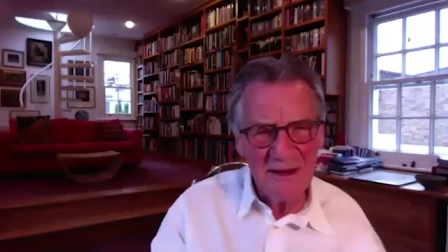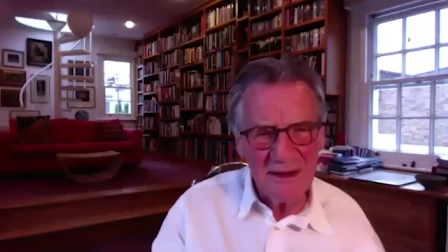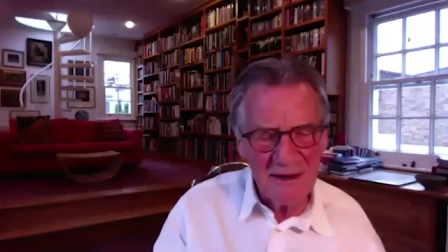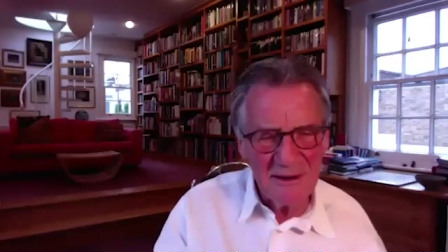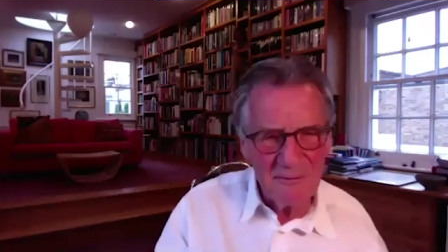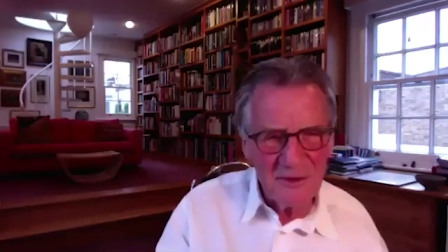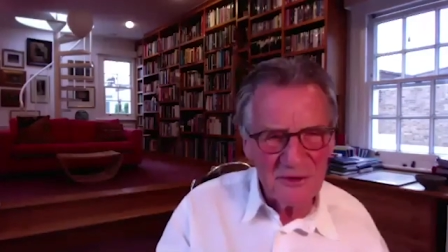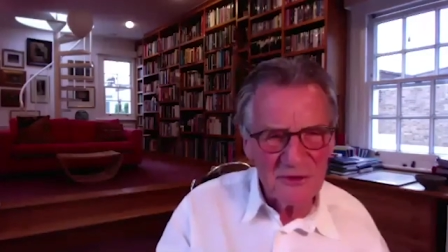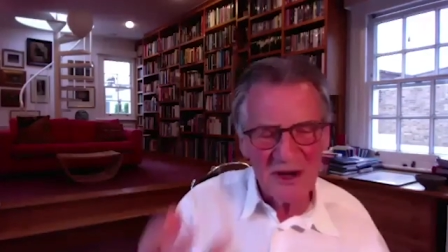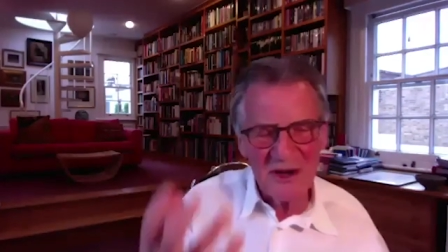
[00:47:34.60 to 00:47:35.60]
um, the
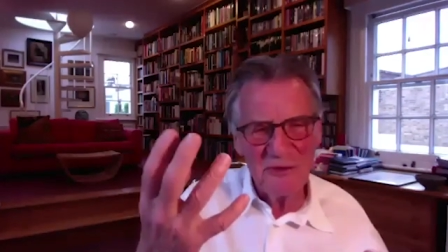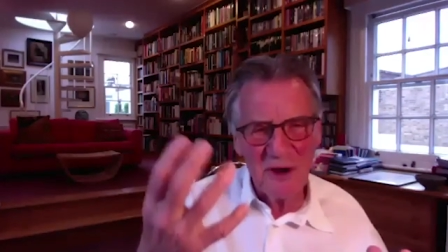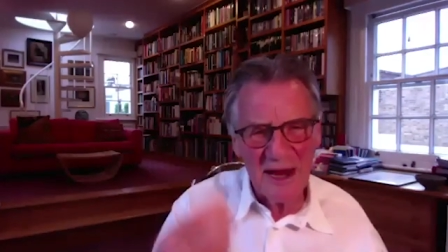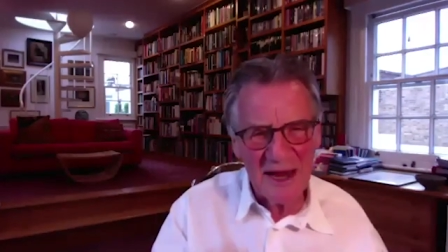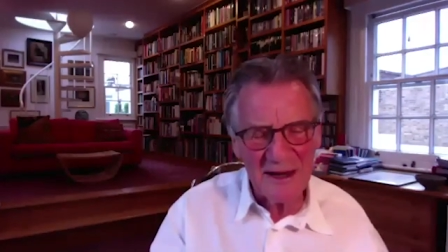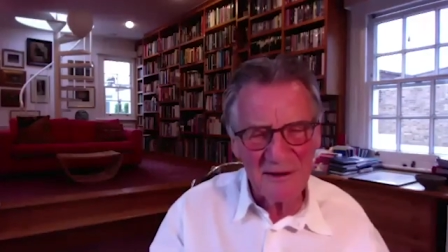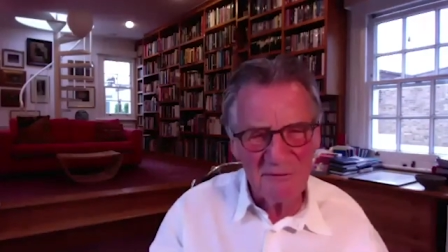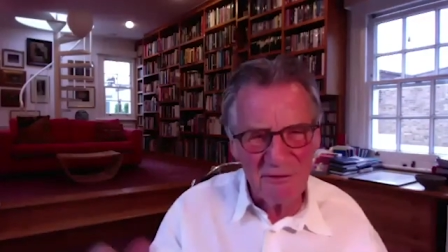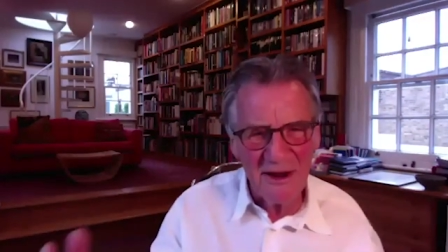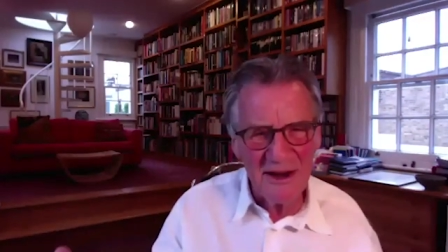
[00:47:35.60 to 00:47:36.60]
size of your hand
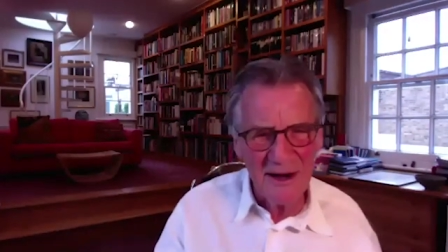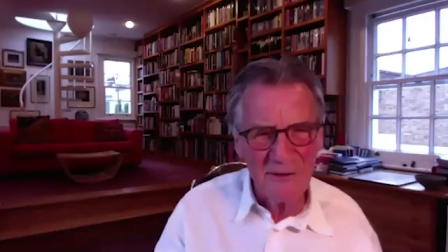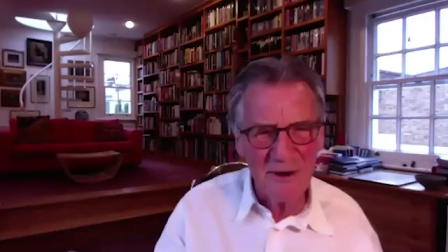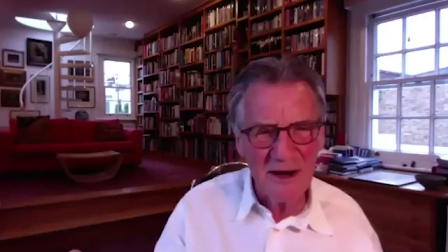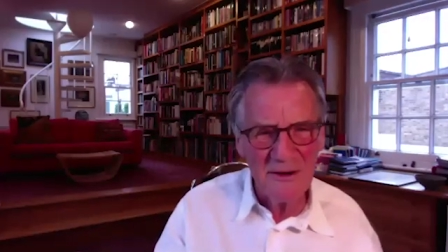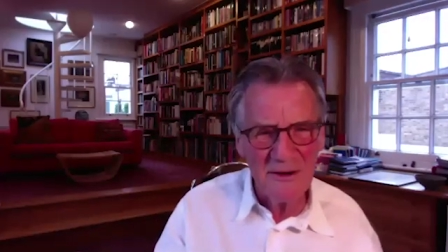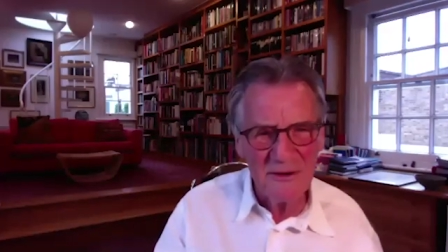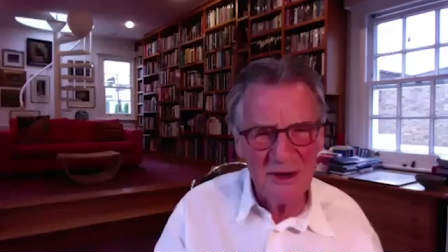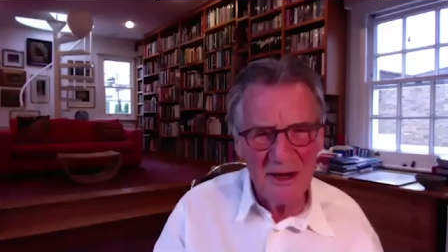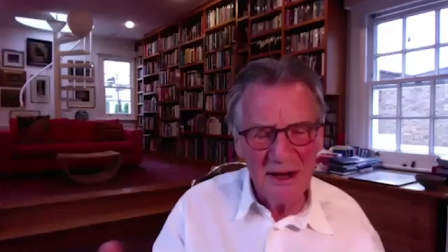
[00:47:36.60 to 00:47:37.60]
flying around,
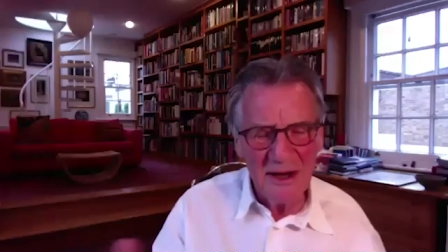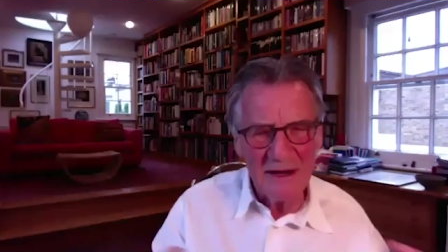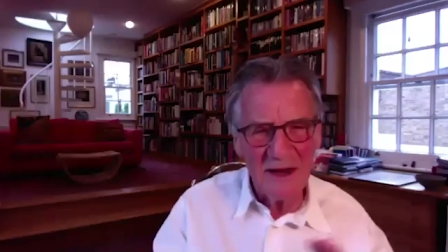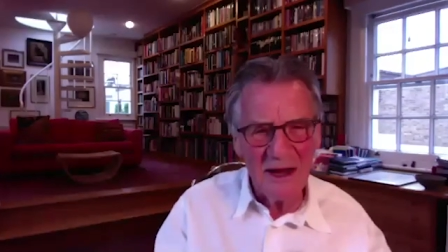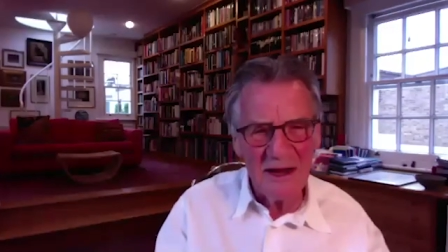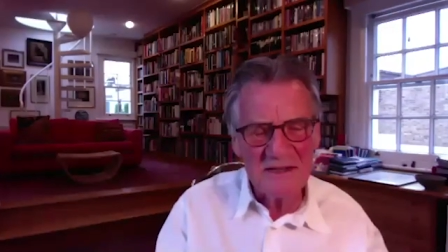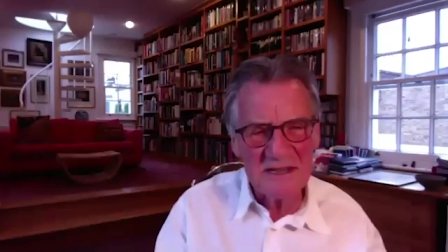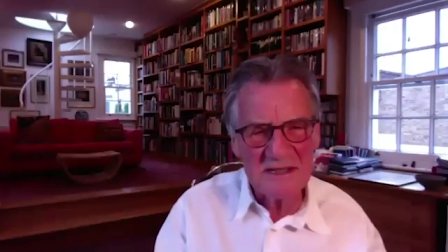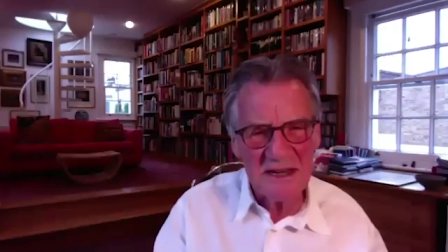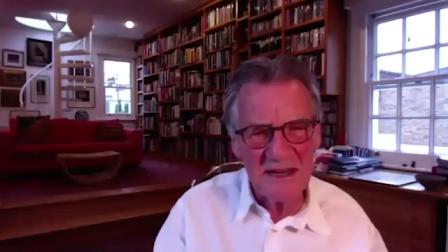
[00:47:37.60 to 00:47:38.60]
and utter
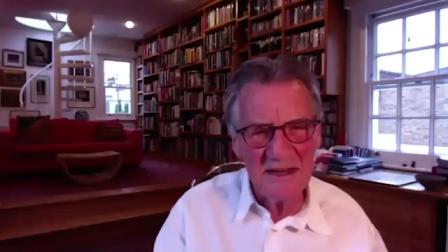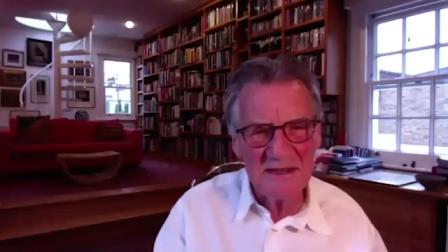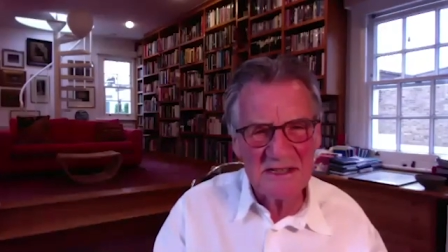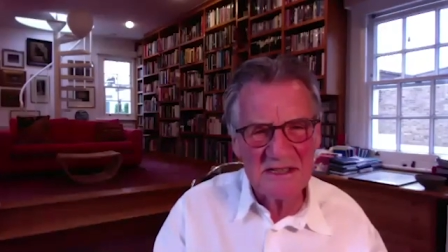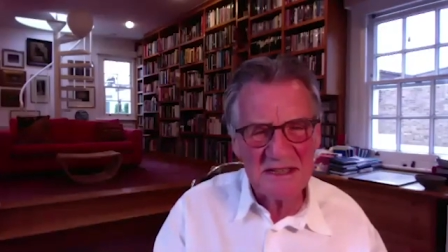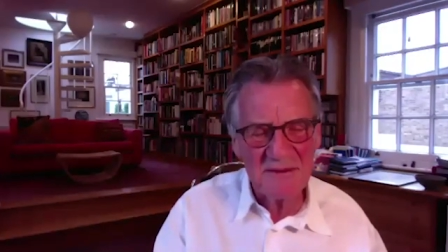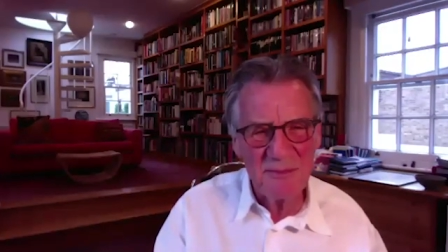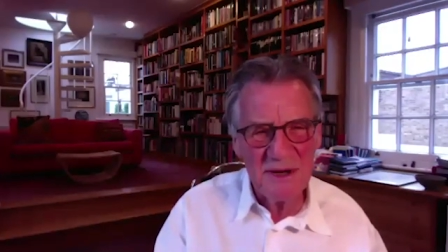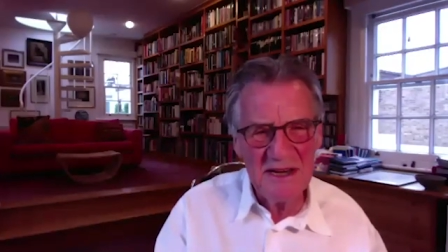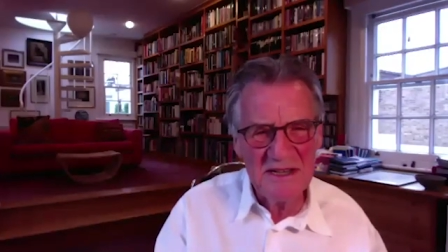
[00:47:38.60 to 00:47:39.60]
silence and
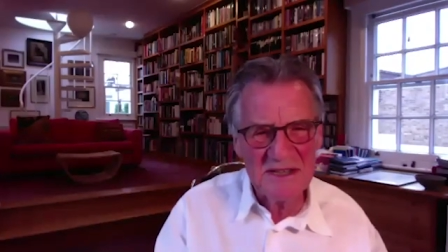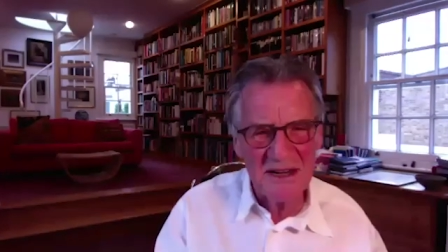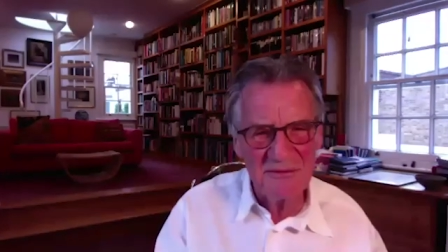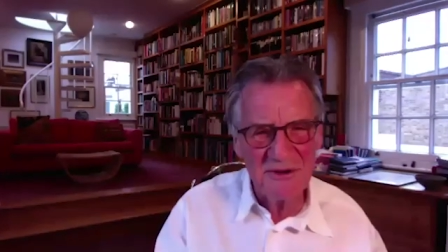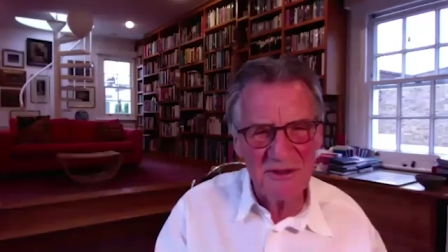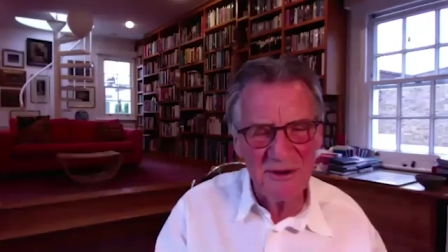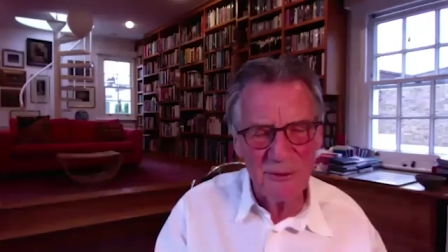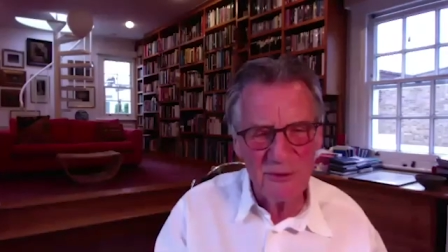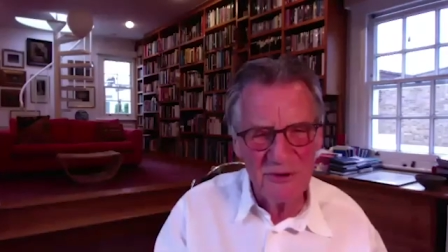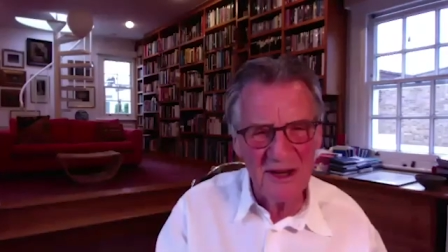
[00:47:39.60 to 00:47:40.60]
peace after the
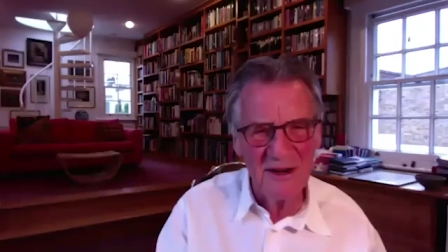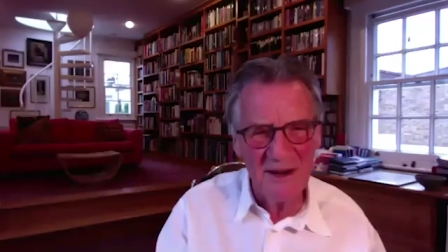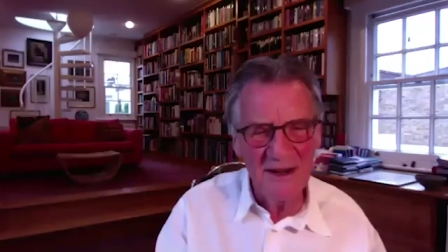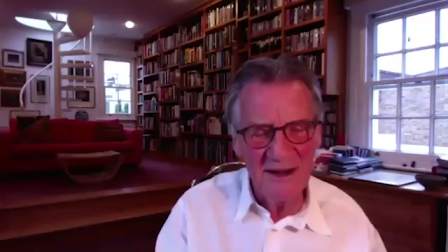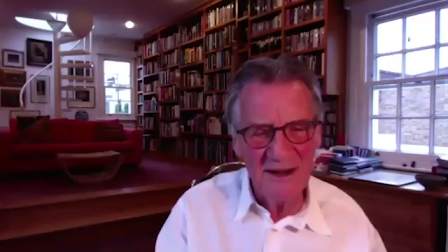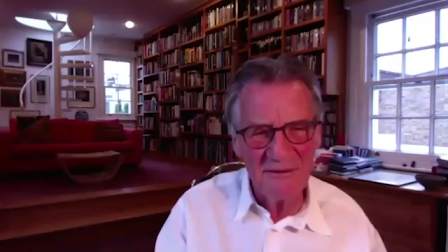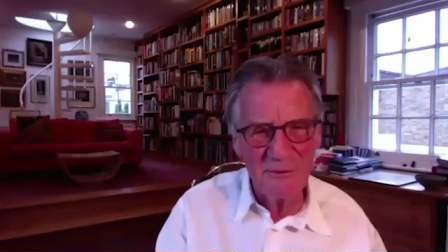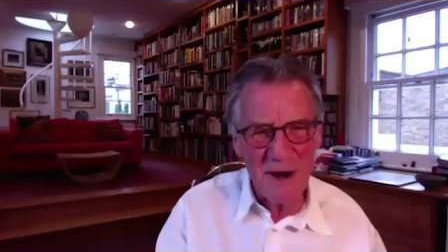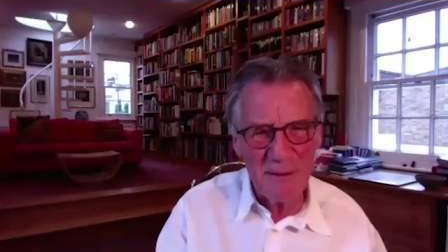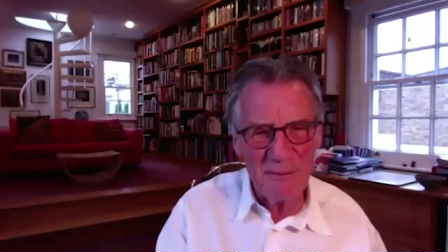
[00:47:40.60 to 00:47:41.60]
ordeal of the
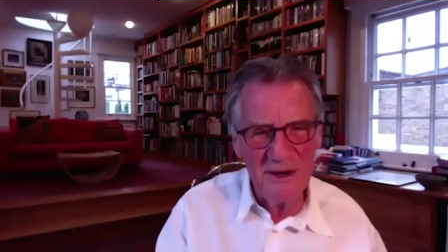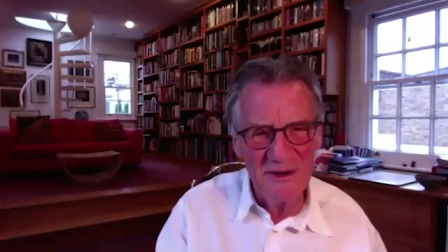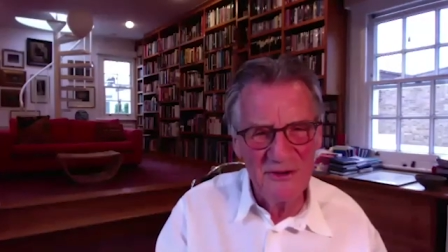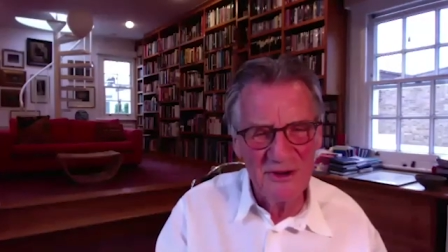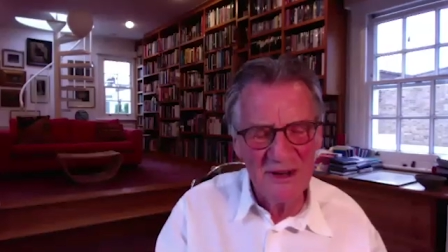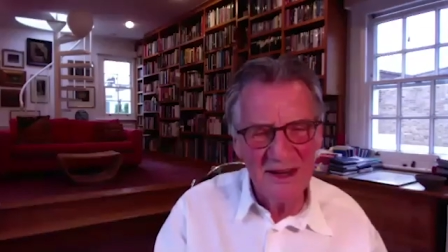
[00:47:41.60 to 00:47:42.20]
rapids.